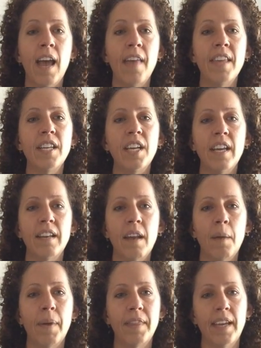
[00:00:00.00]
And then you end
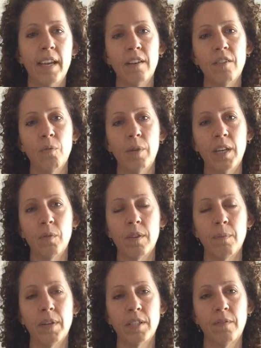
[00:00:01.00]
up at the end of the week with
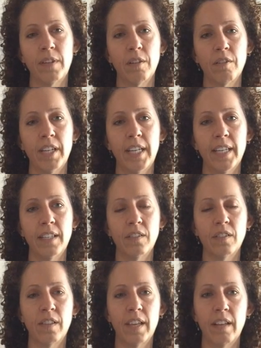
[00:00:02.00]
a bunch of
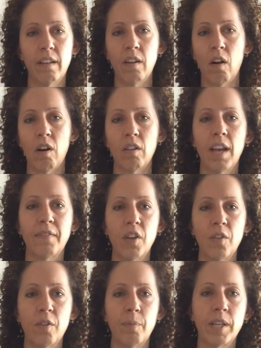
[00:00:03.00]
ingredients that are left
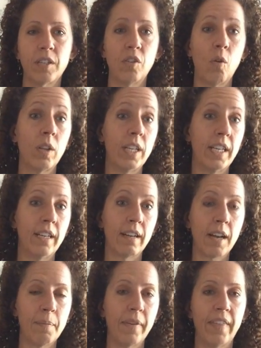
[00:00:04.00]
over because you only needed a
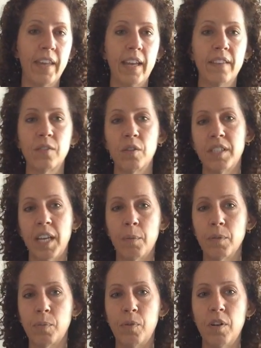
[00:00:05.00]
cup of this or a
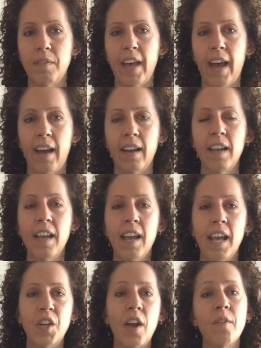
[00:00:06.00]
tablespoon of that.
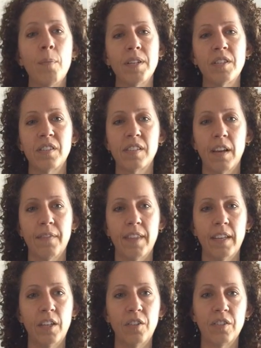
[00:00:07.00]
And you have a bunch of stuff
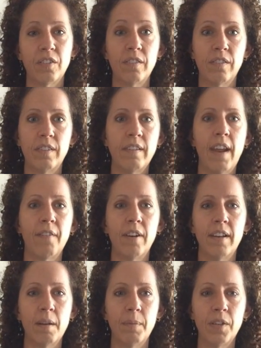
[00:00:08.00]
that you just never
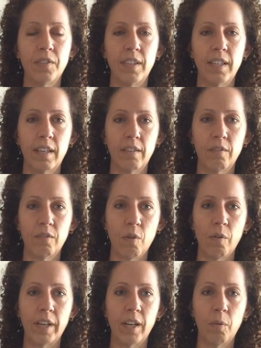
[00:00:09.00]
end up using and
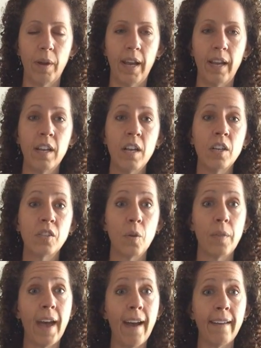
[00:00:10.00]
throwing it away. So
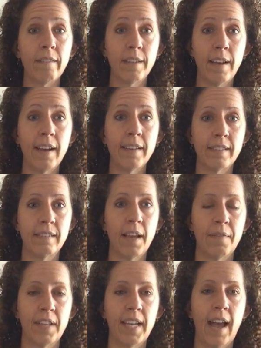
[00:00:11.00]
that does
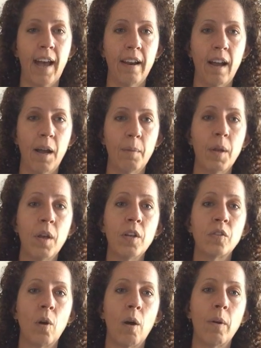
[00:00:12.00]
definitely add up.
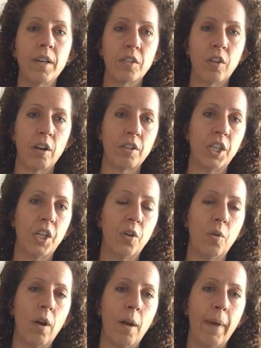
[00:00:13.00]
So I wanted to talk to
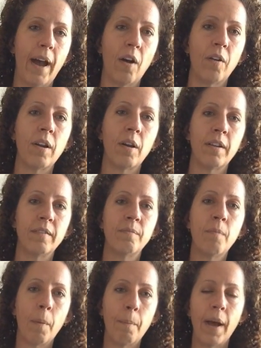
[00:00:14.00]
you about
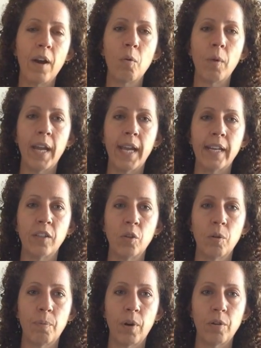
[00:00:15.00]
a better way
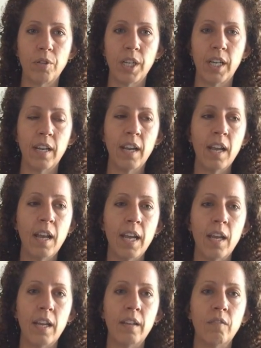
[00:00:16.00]
to approach it
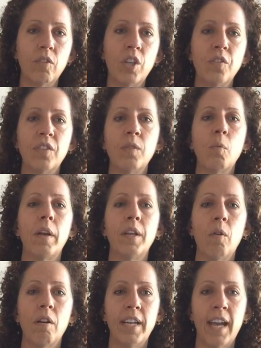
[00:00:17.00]
and using what
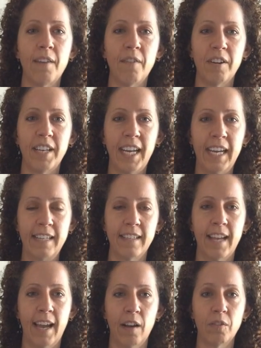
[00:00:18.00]
you already have on hand in
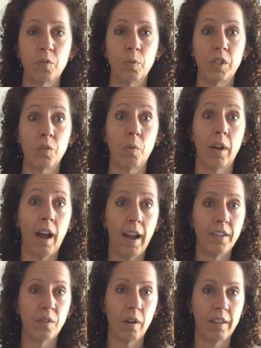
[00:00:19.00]
the house, which is what
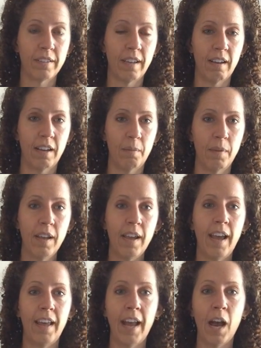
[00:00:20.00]
I do all the time,
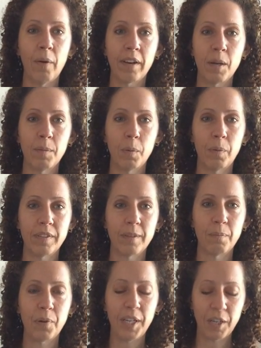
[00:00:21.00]
and how I come up with
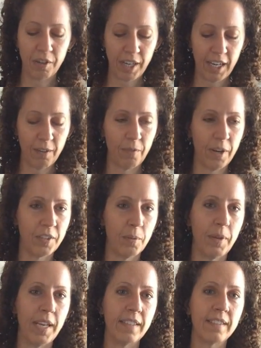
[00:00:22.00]
some pretty creative
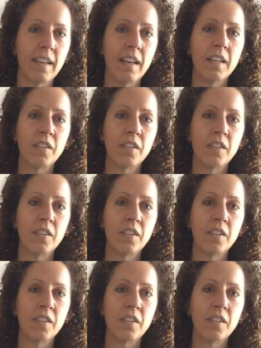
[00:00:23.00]
recipes.